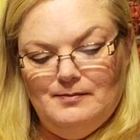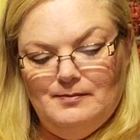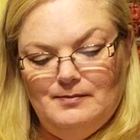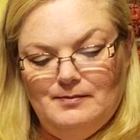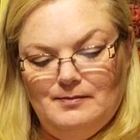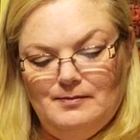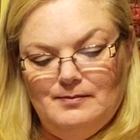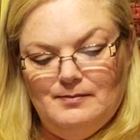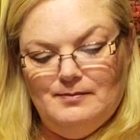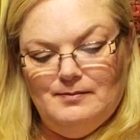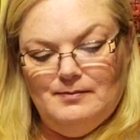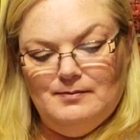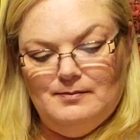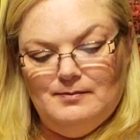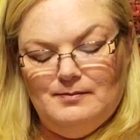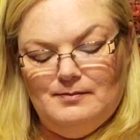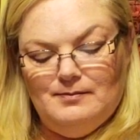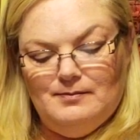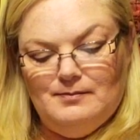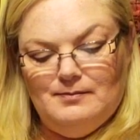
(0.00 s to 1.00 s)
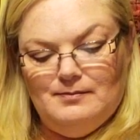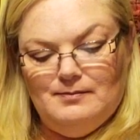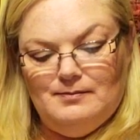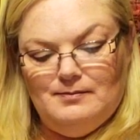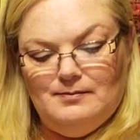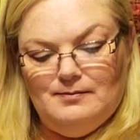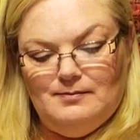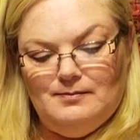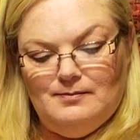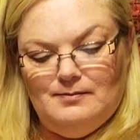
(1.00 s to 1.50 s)

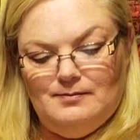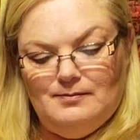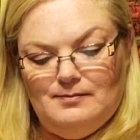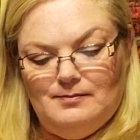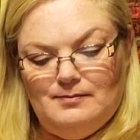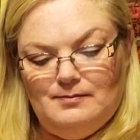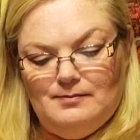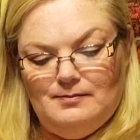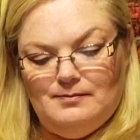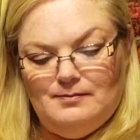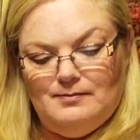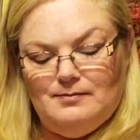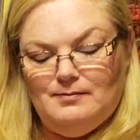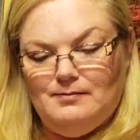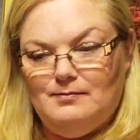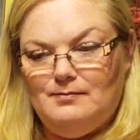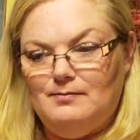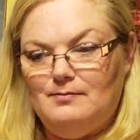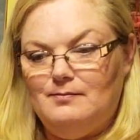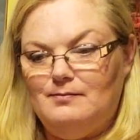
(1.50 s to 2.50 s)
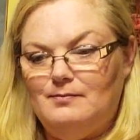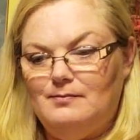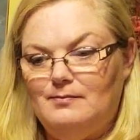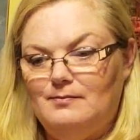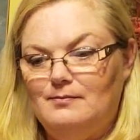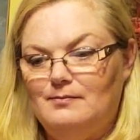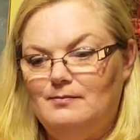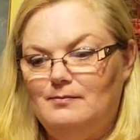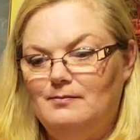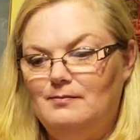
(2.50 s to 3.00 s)

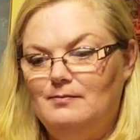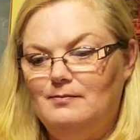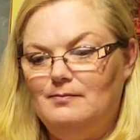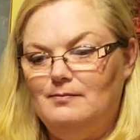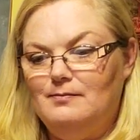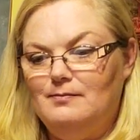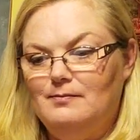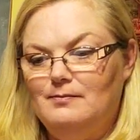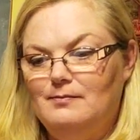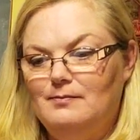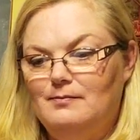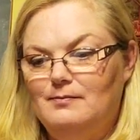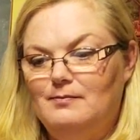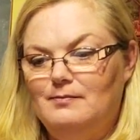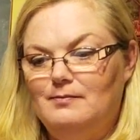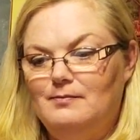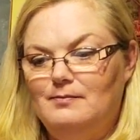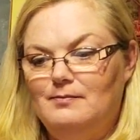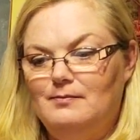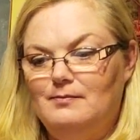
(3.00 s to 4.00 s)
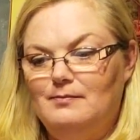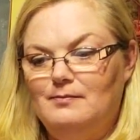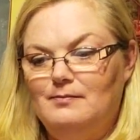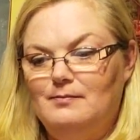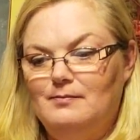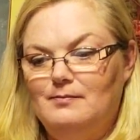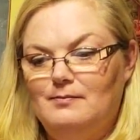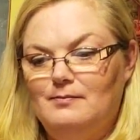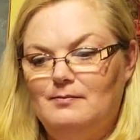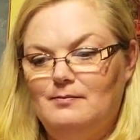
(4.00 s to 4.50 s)

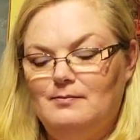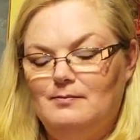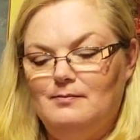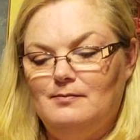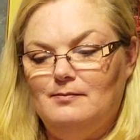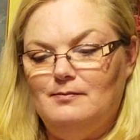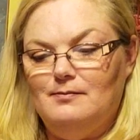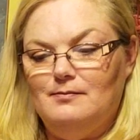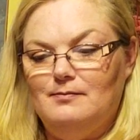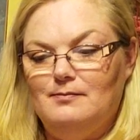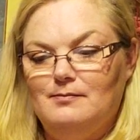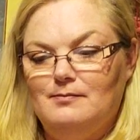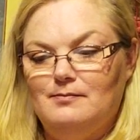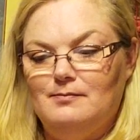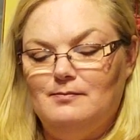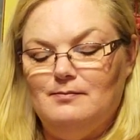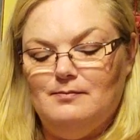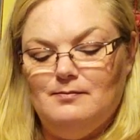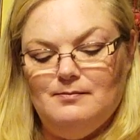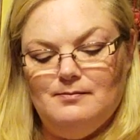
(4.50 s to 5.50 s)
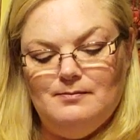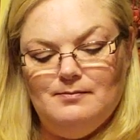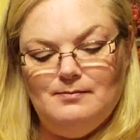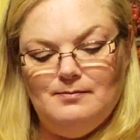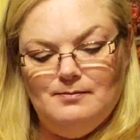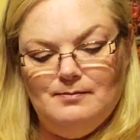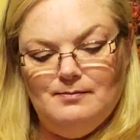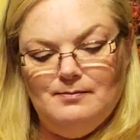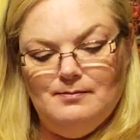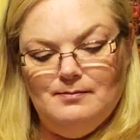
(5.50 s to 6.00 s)

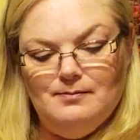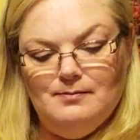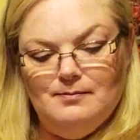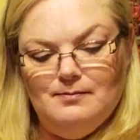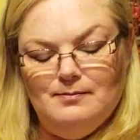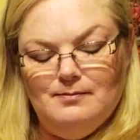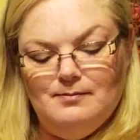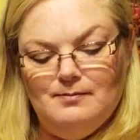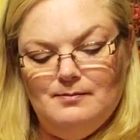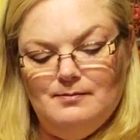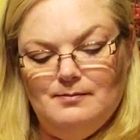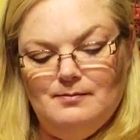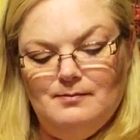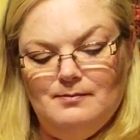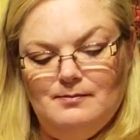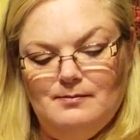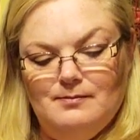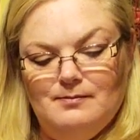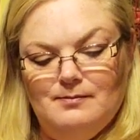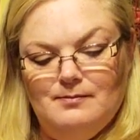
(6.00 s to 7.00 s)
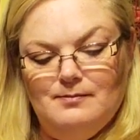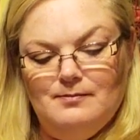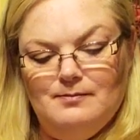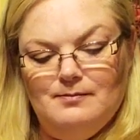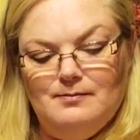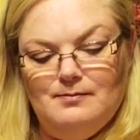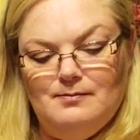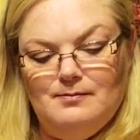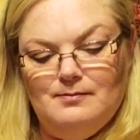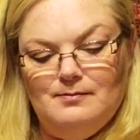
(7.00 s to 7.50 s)

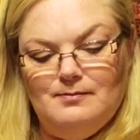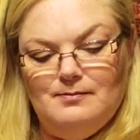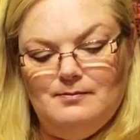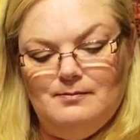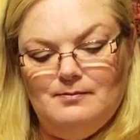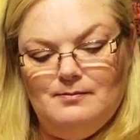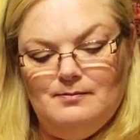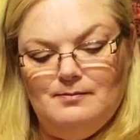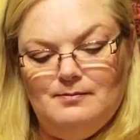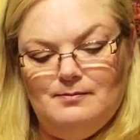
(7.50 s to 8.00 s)
(not speaking)